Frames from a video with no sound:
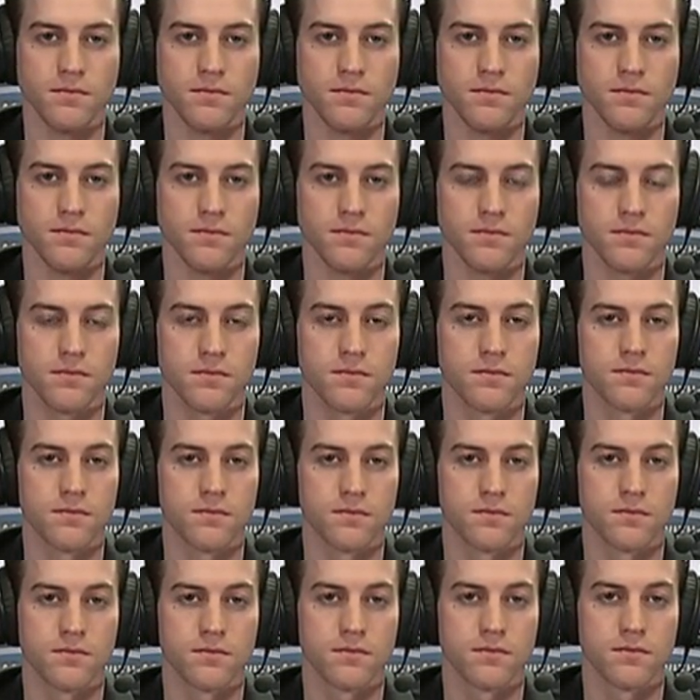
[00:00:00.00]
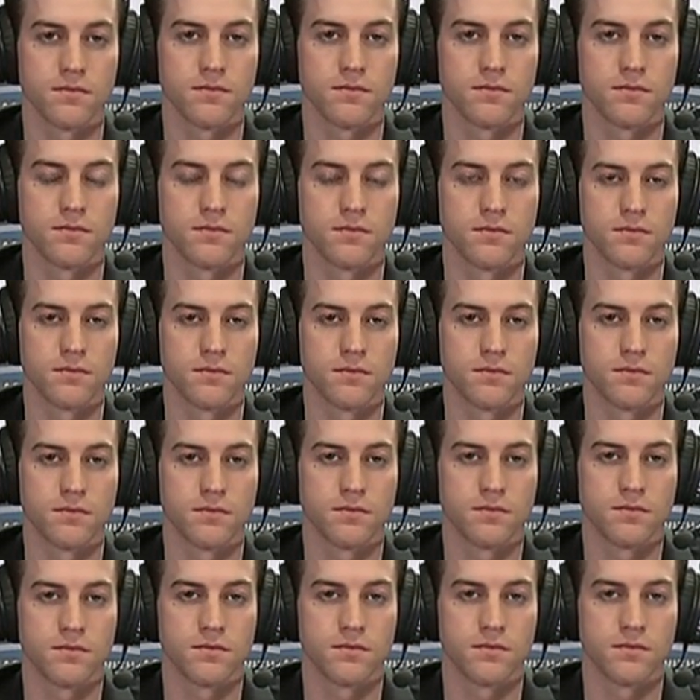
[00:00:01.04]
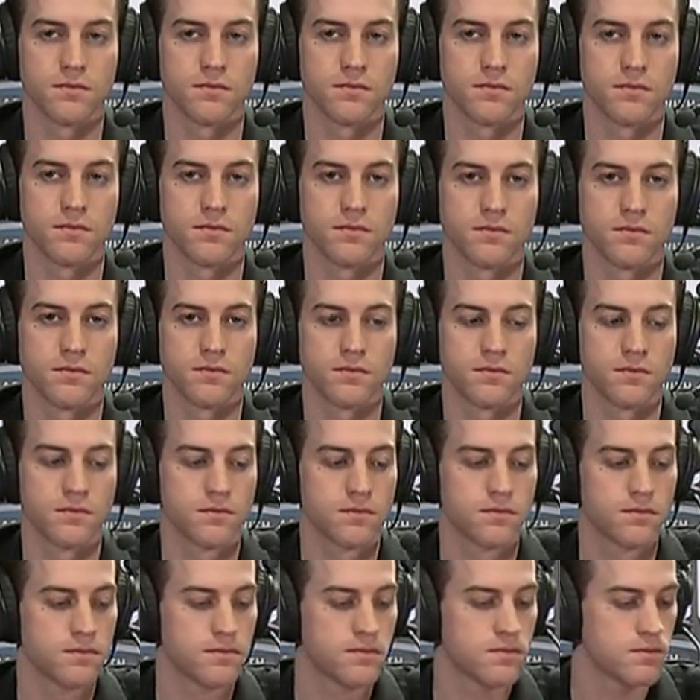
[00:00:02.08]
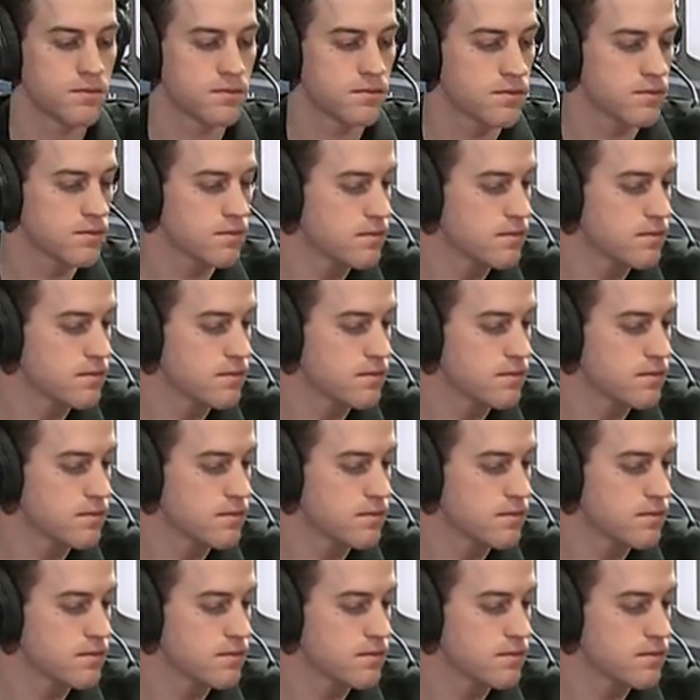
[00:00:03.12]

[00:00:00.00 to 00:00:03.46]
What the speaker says: (silent)